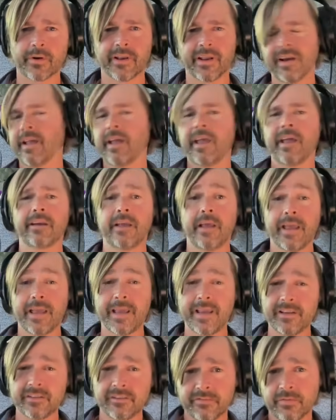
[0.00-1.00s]
And
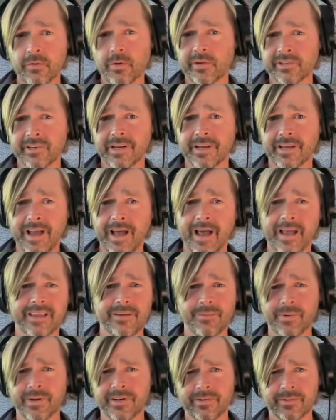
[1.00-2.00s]
he's a fortunate guy. He
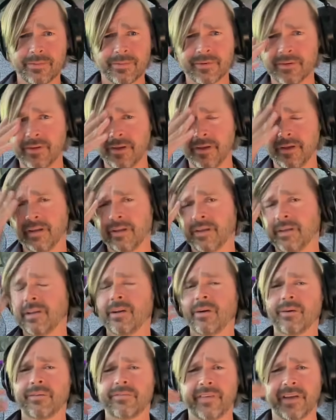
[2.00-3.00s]
went to
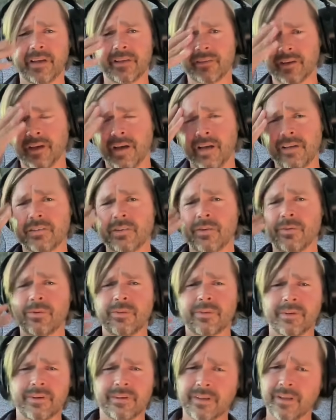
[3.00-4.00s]
a fancy high school,
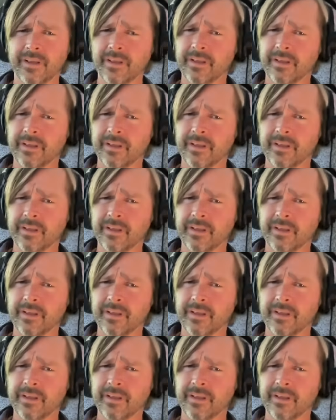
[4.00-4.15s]
and